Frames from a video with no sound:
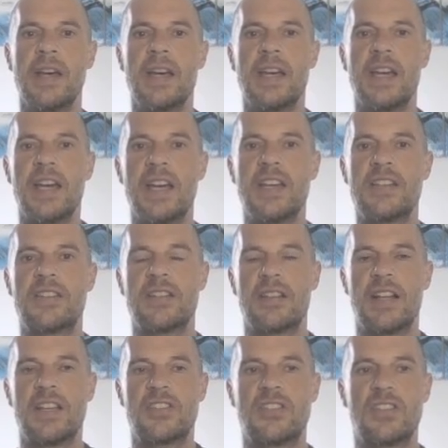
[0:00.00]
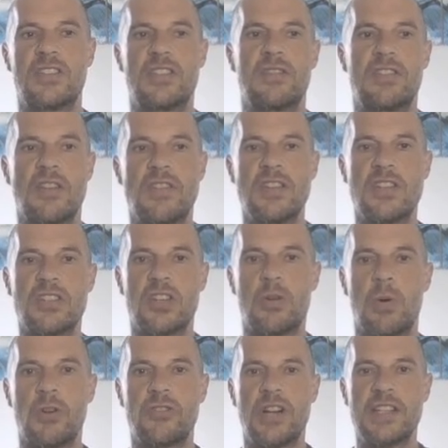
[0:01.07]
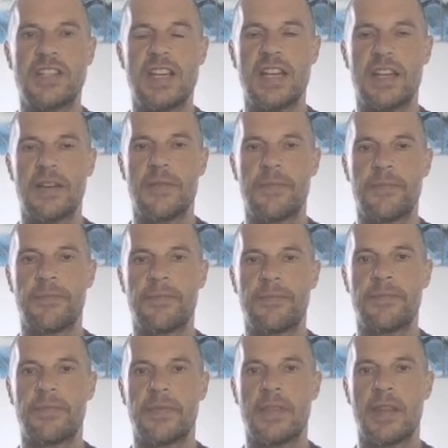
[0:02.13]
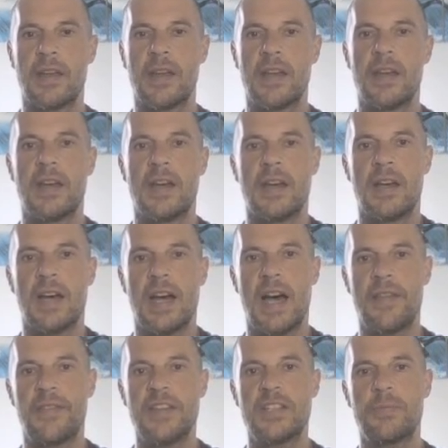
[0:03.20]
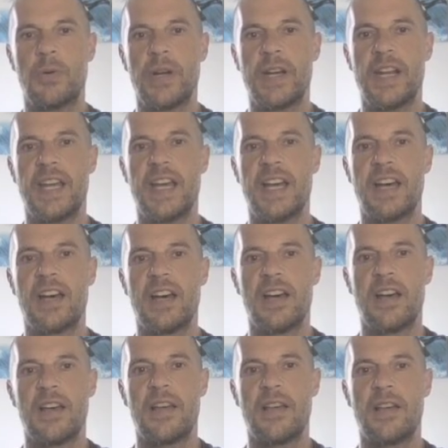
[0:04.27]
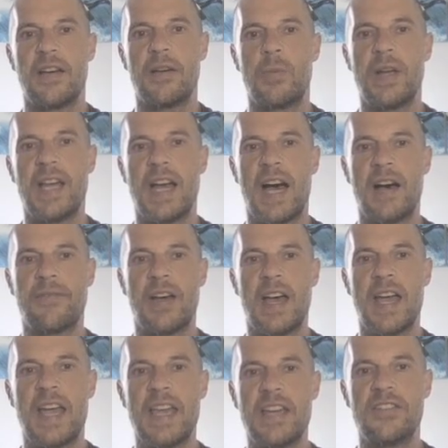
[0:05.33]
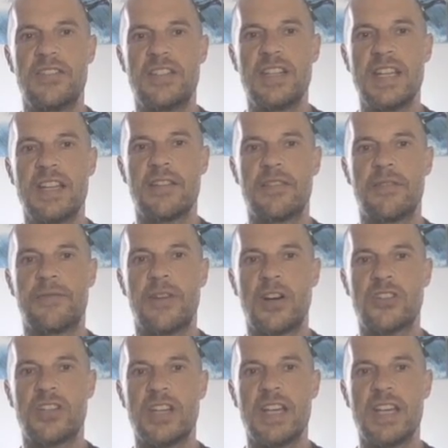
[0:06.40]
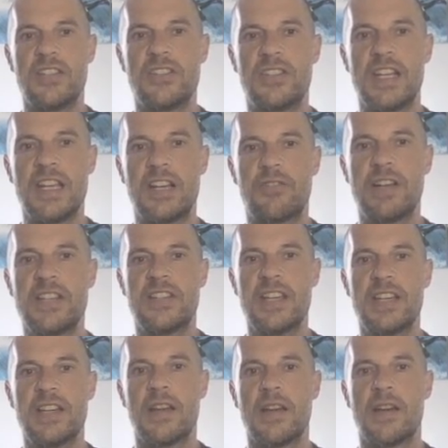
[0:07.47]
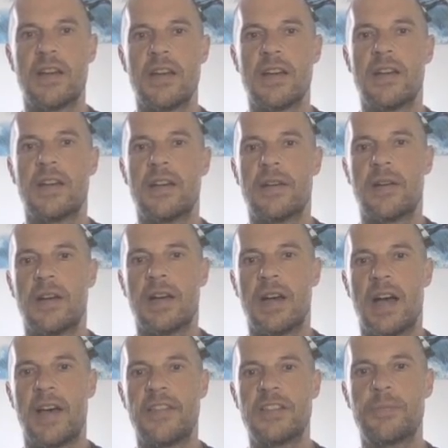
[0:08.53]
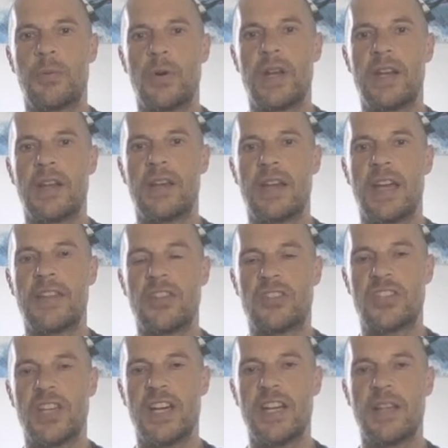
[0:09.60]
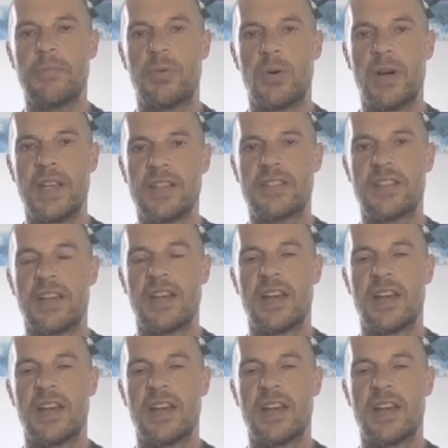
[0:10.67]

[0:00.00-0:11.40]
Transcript: is, so this is a quadratic. At this point here, we have the function is decreasing. At this point here, the turning point,